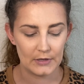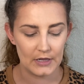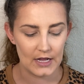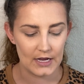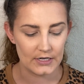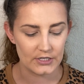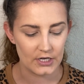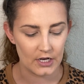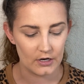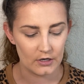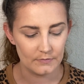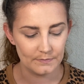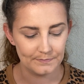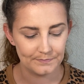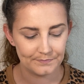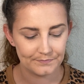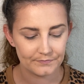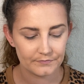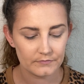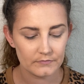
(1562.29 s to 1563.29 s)
eyeshadow.
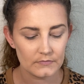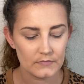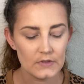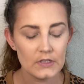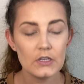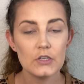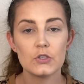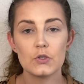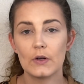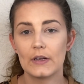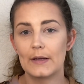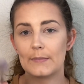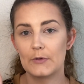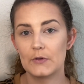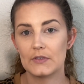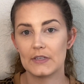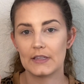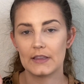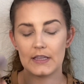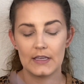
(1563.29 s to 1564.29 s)
So I am
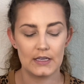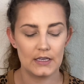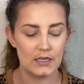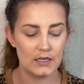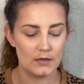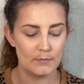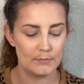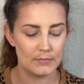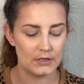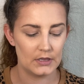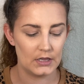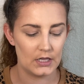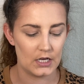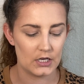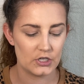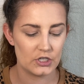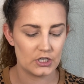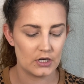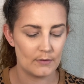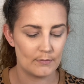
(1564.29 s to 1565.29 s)
using the
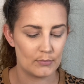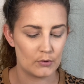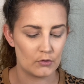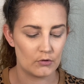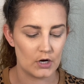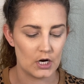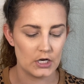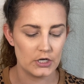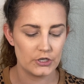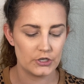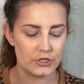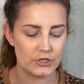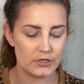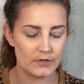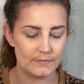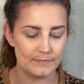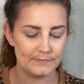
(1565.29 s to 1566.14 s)
blush brush.